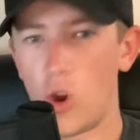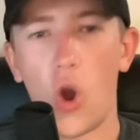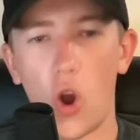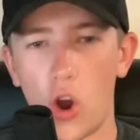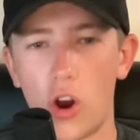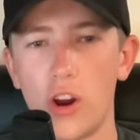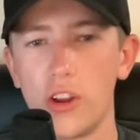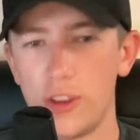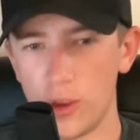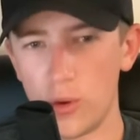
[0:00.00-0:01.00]
Are
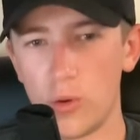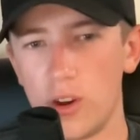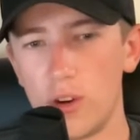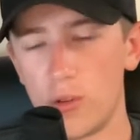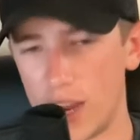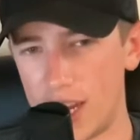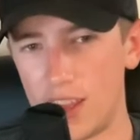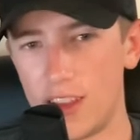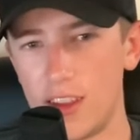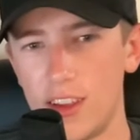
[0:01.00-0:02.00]
you ready?
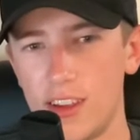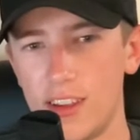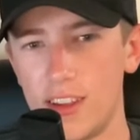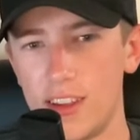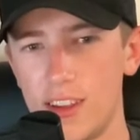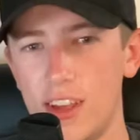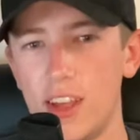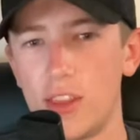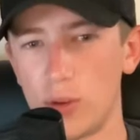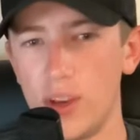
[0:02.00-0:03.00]

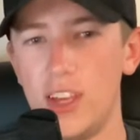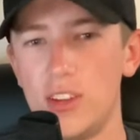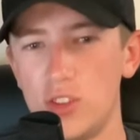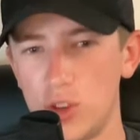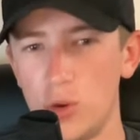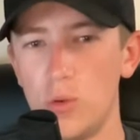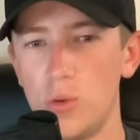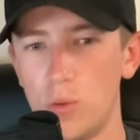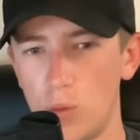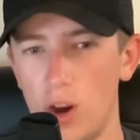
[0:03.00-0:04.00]
3, 2,
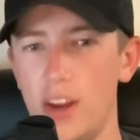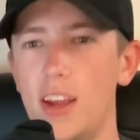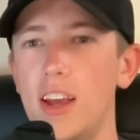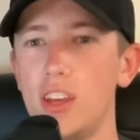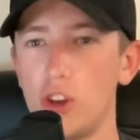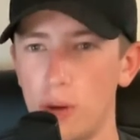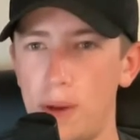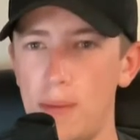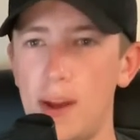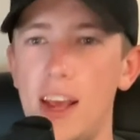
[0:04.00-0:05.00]
1.
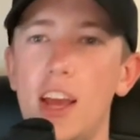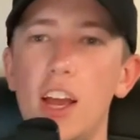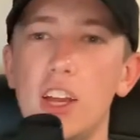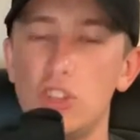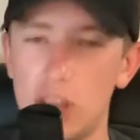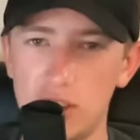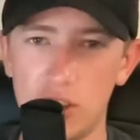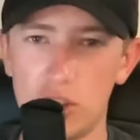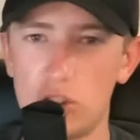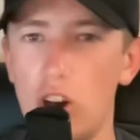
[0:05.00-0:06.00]
European Minute. Chelsea
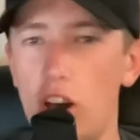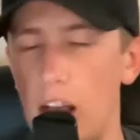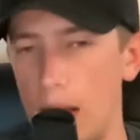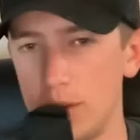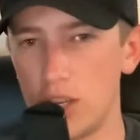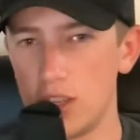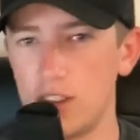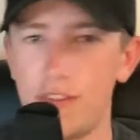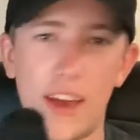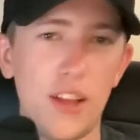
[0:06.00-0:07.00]
looks strong. I'm a Chelsea
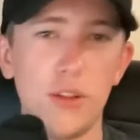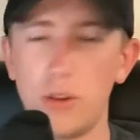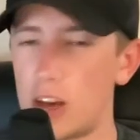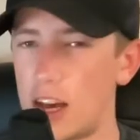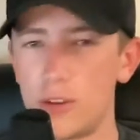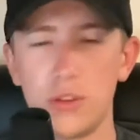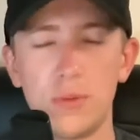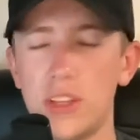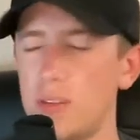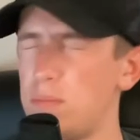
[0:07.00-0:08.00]
fan. Lukaku has
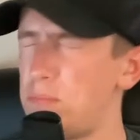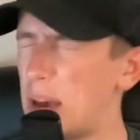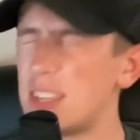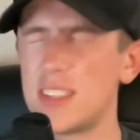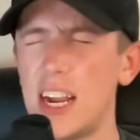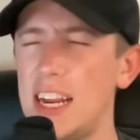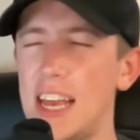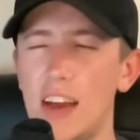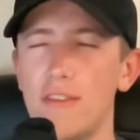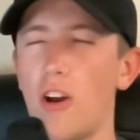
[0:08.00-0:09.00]
been the best signing
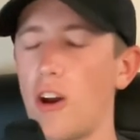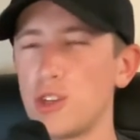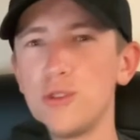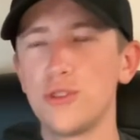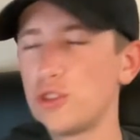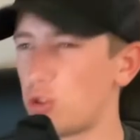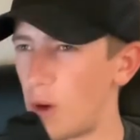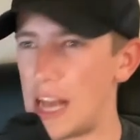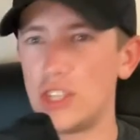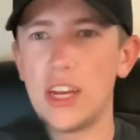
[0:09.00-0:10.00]
ever. Arsenal's
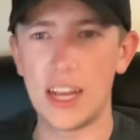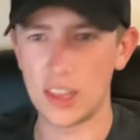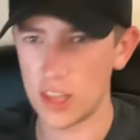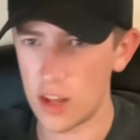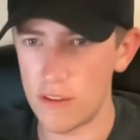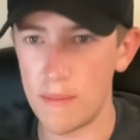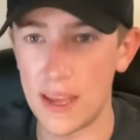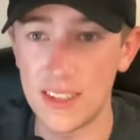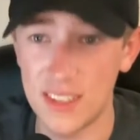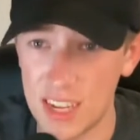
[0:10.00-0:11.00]
trash, and I love it.
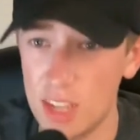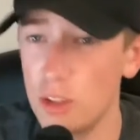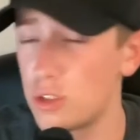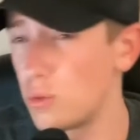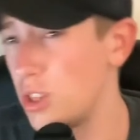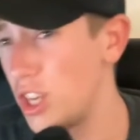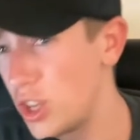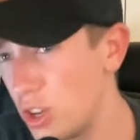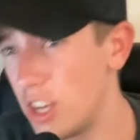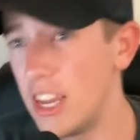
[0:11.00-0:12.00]
Man City looks really
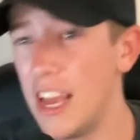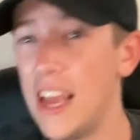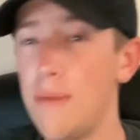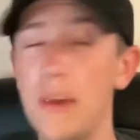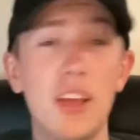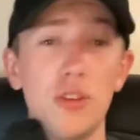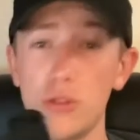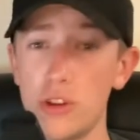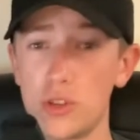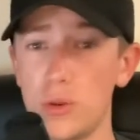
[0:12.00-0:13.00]
good. Man U
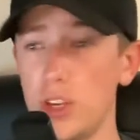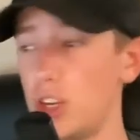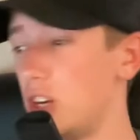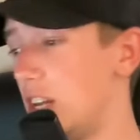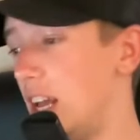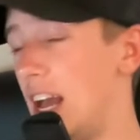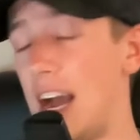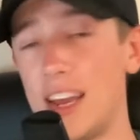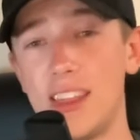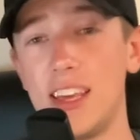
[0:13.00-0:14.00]
looks really good.
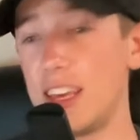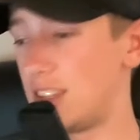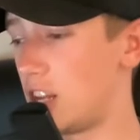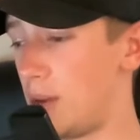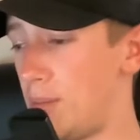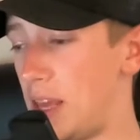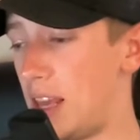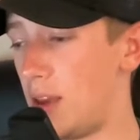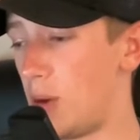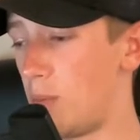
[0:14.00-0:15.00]
I think it's going to
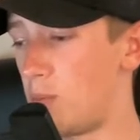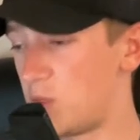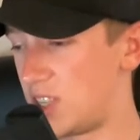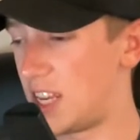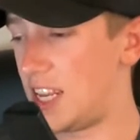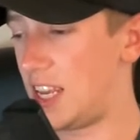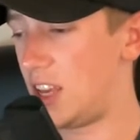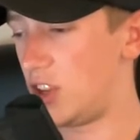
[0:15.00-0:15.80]
be City,